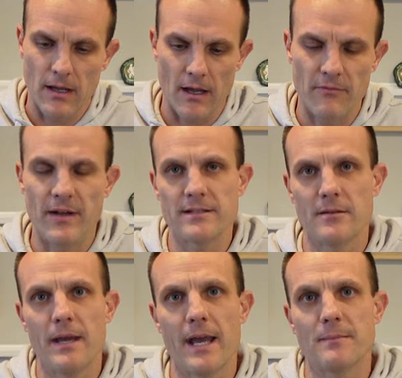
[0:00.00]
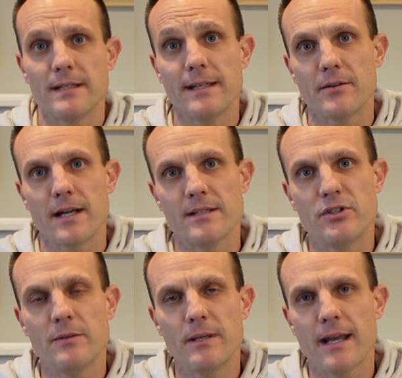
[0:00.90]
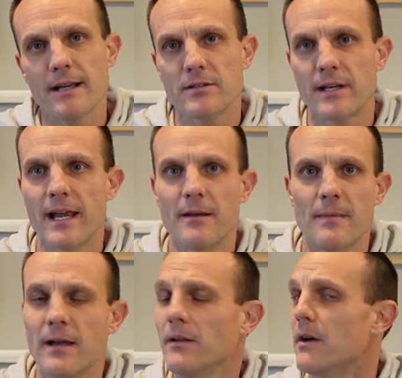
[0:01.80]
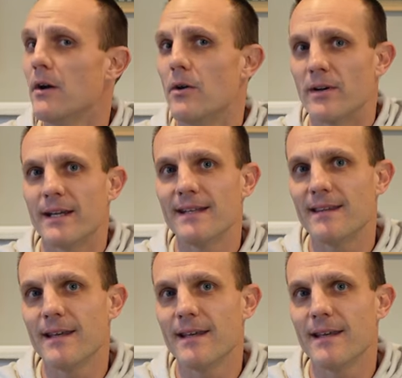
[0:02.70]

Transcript: Avenza Maps, either as G P X or K M L, or get